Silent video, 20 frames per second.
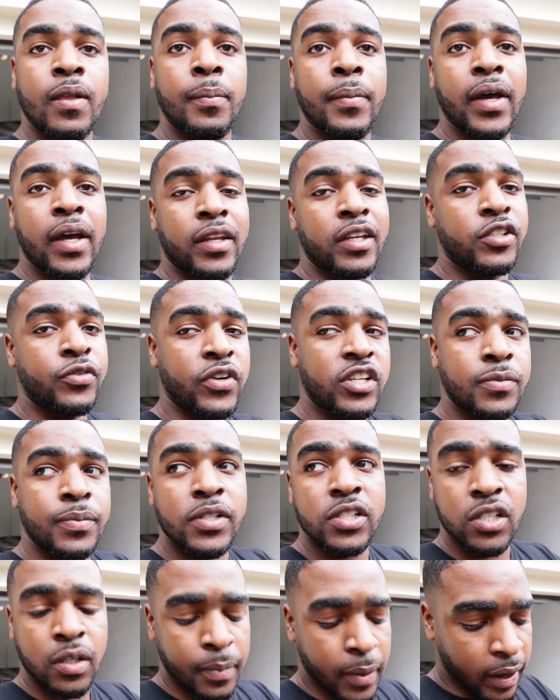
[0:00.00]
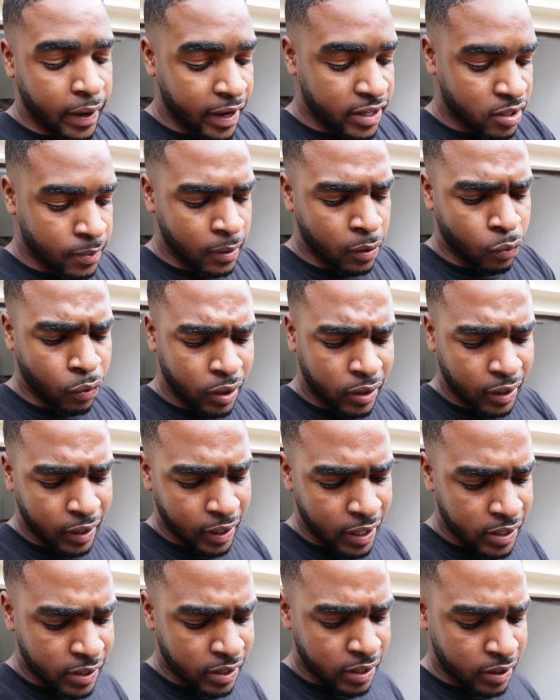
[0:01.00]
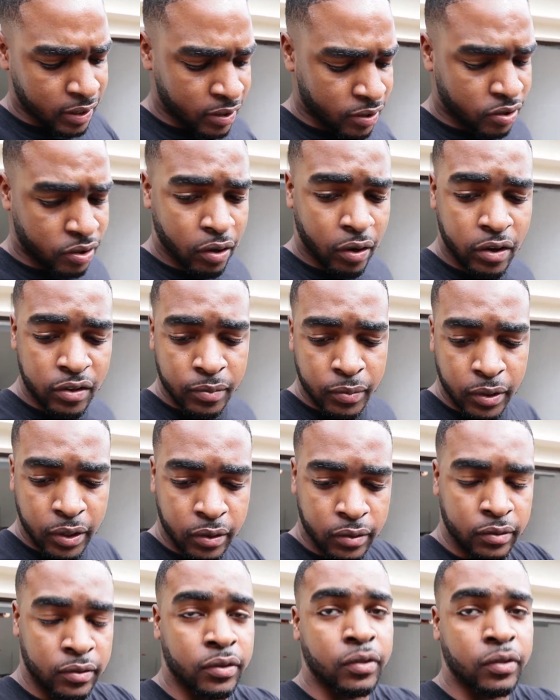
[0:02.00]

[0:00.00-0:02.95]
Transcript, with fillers: Man, the transmission mount has to be one of the easiest installs, bro,